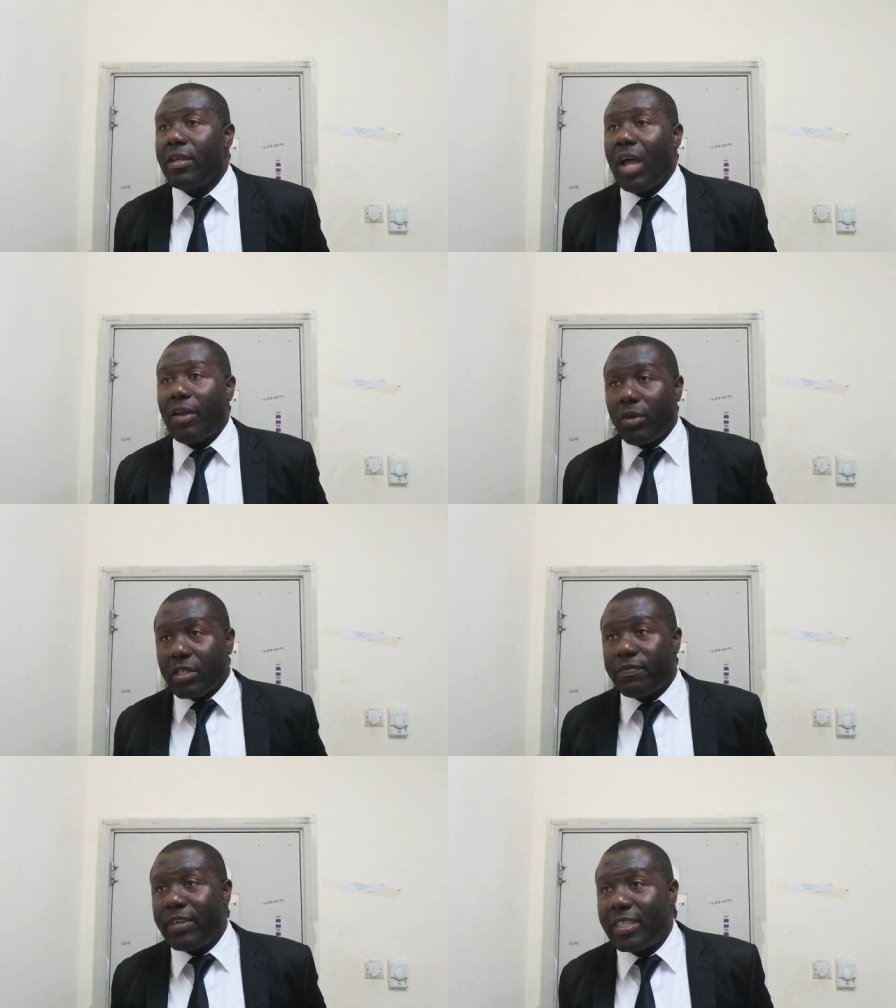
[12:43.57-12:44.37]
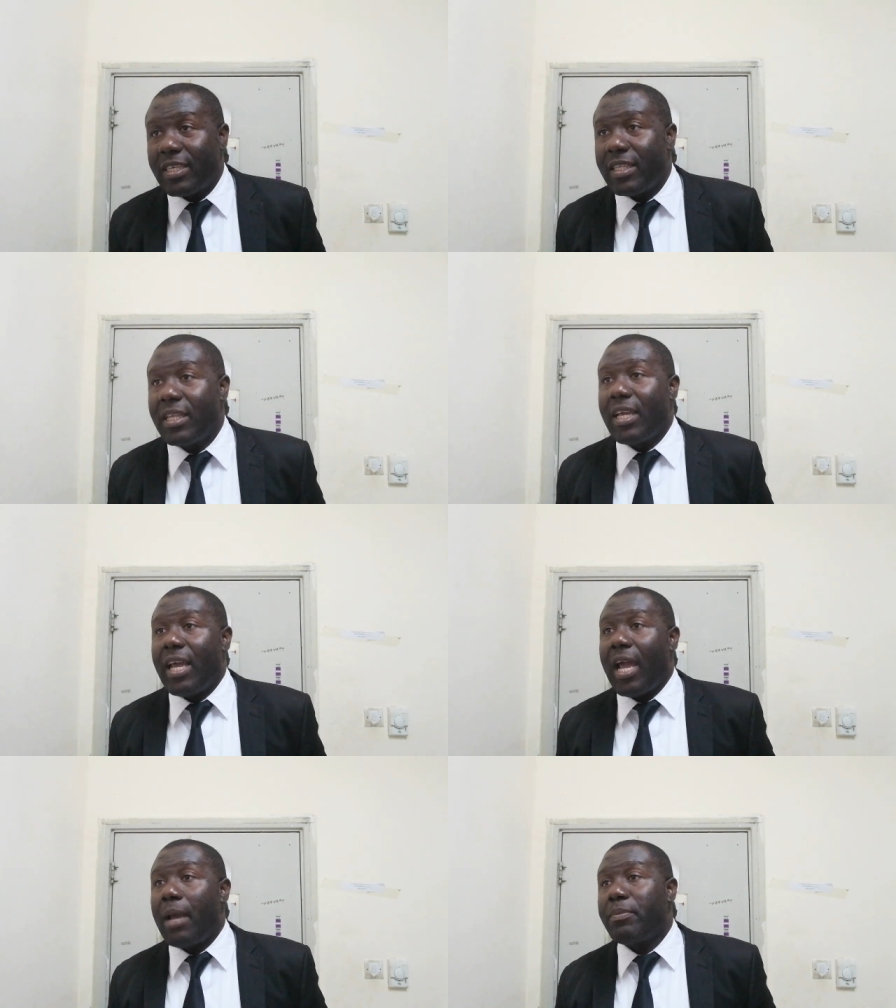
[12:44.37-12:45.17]

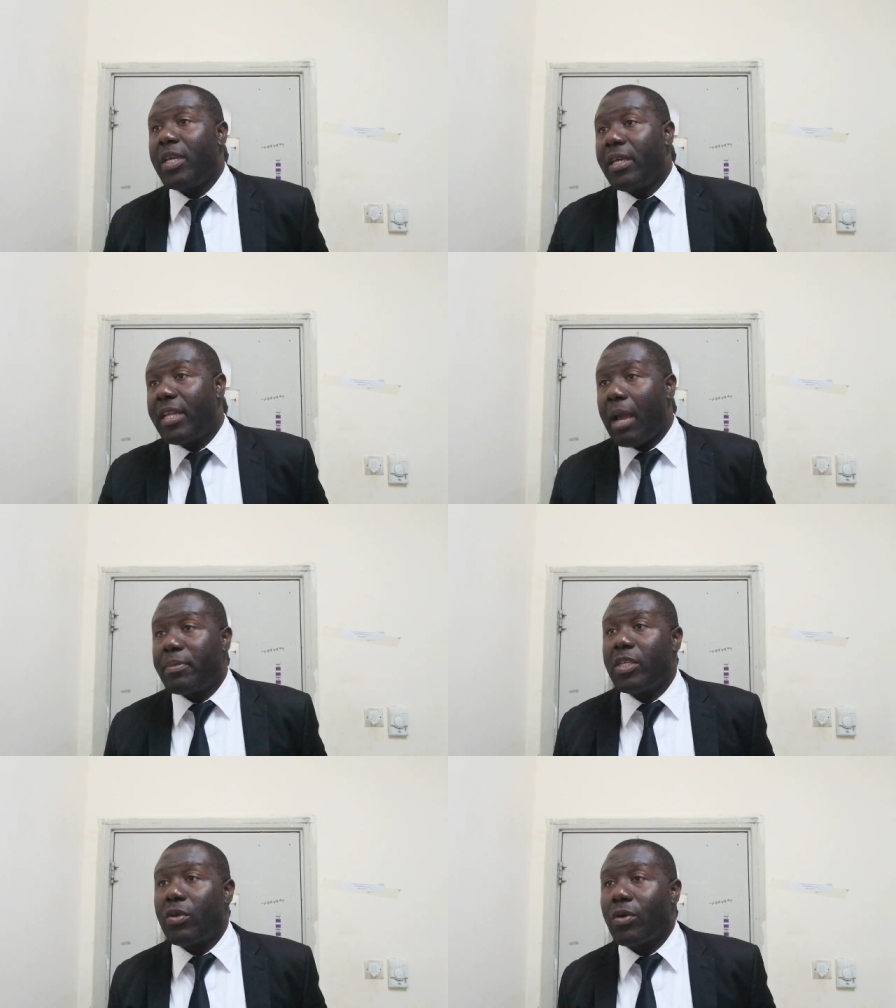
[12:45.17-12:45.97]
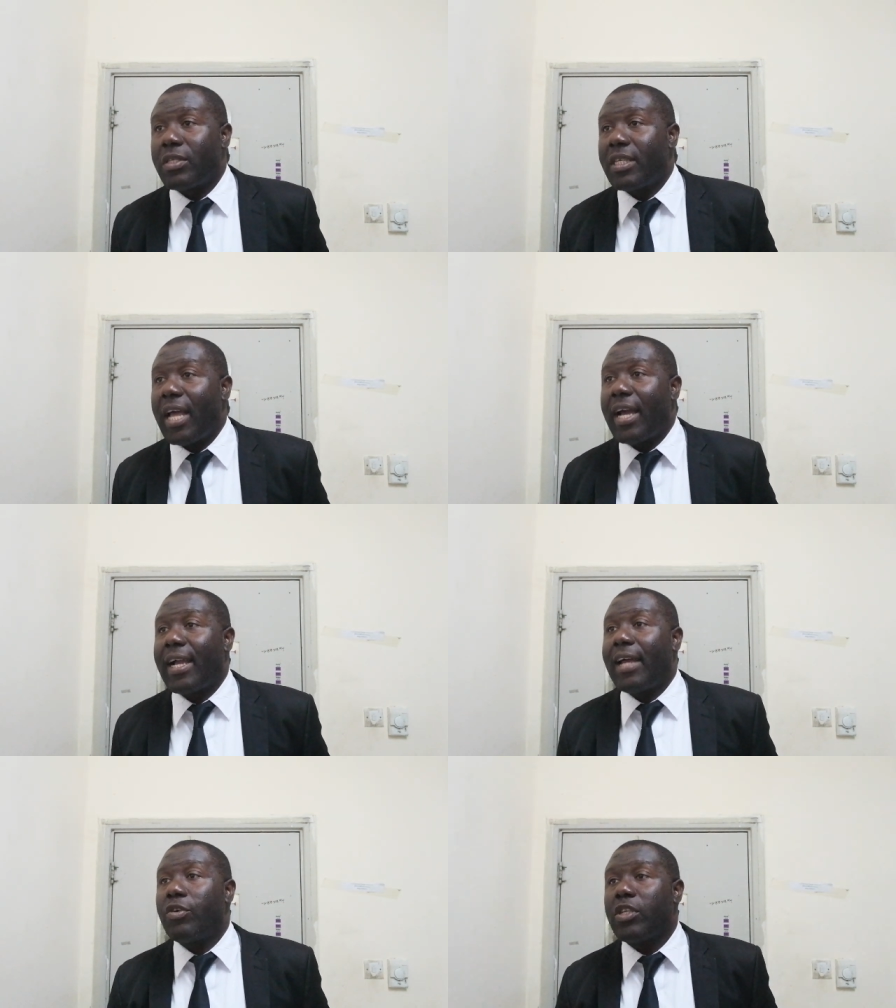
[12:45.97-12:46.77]
in empty container
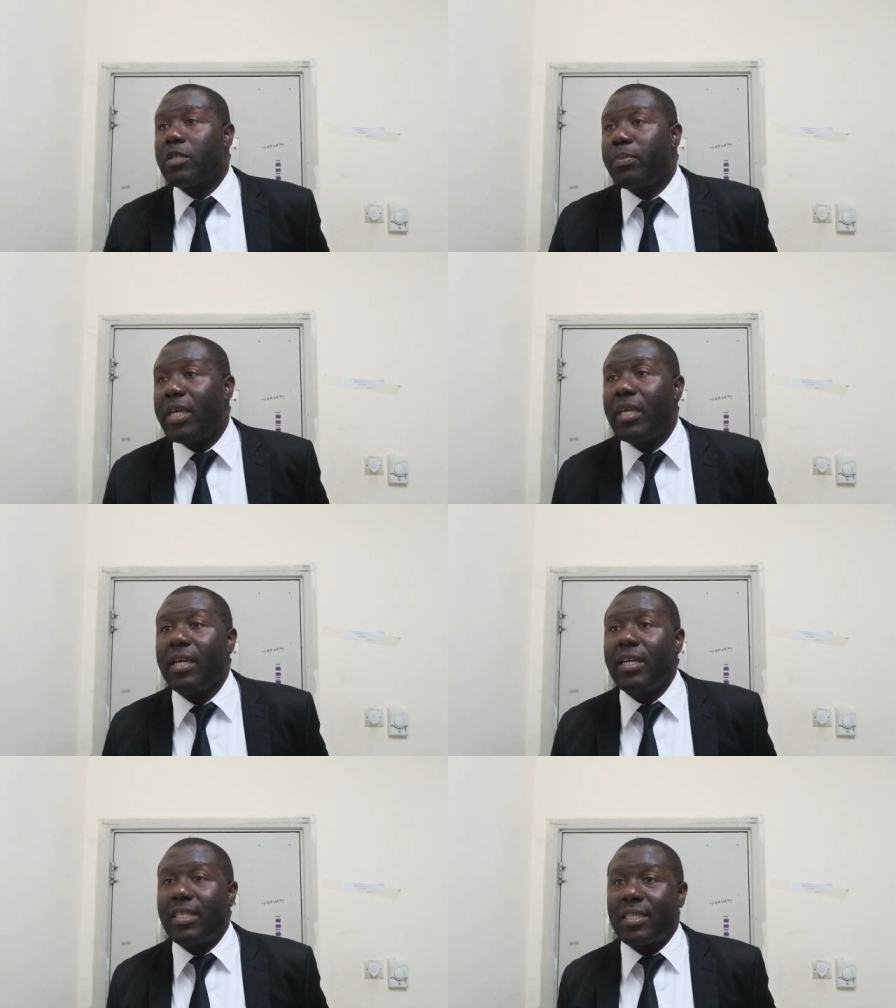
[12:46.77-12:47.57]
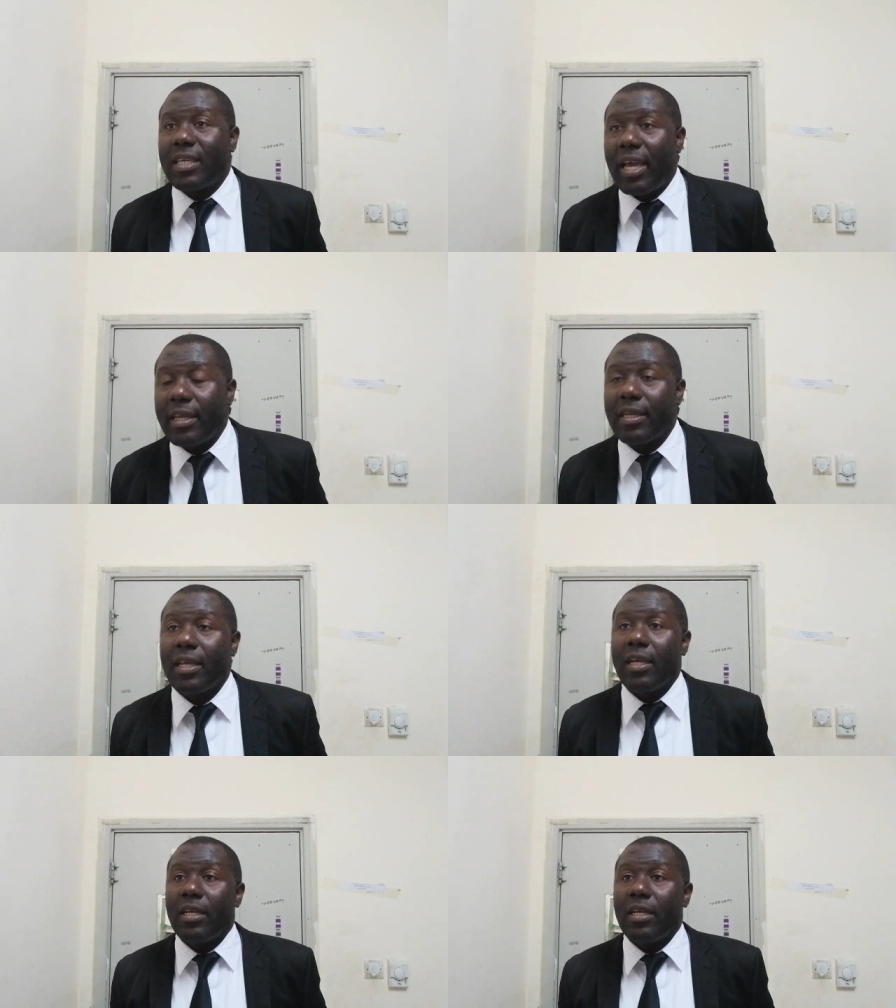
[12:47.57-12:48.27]
cannot be restrained.